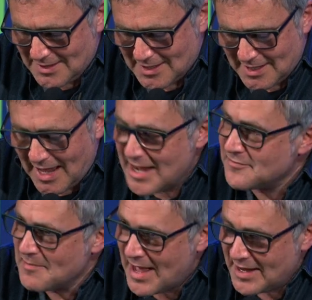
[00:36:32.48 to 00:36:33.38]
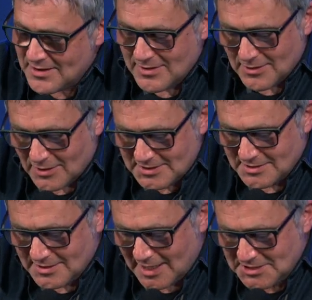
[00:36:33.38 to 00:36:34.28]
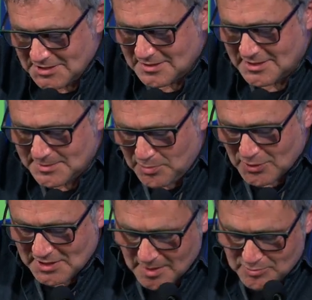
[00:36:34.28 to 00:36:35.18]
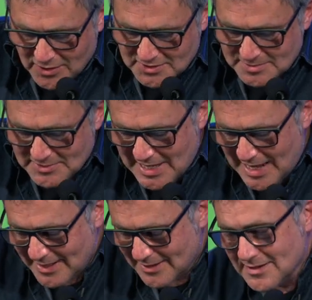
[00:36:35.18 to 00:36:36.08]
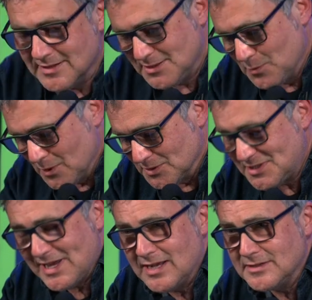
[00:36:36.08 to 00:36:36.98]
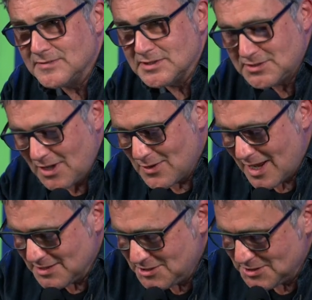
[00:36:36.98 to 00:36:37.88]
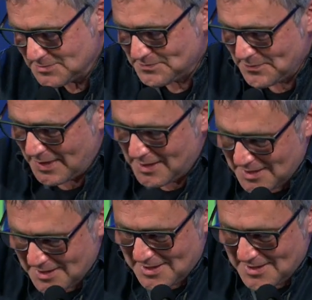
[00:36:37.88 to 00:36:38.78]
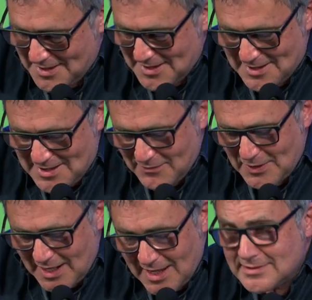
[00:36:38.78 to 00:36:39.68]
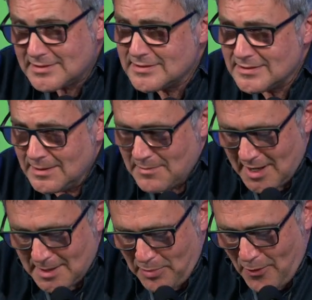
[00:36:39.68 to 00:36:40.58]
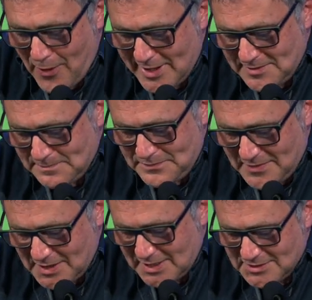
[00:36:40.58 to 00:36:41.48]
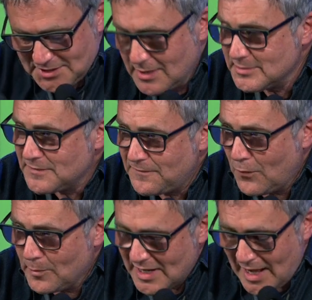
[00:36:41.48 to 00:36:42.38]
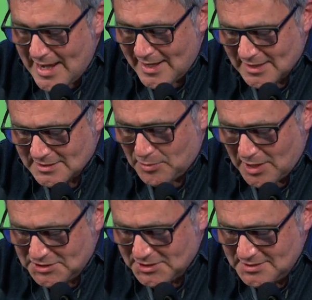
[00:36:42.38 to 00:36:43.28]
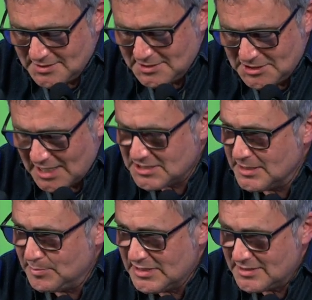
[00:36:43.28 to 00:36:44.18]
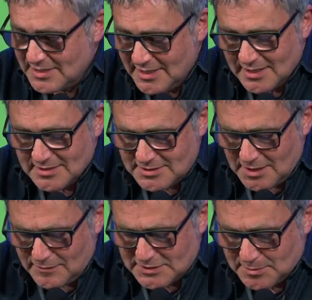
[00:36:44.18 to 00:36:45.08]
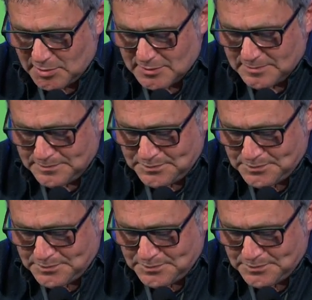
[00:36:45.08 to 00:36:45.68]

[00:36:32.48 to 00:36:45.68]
Like a caveman ostentatiously sporting a bronze medallion towards the end of the Stone Age. Nevertheless, it made a point that in terms of formulaic expression, ChatGPT is serviceable.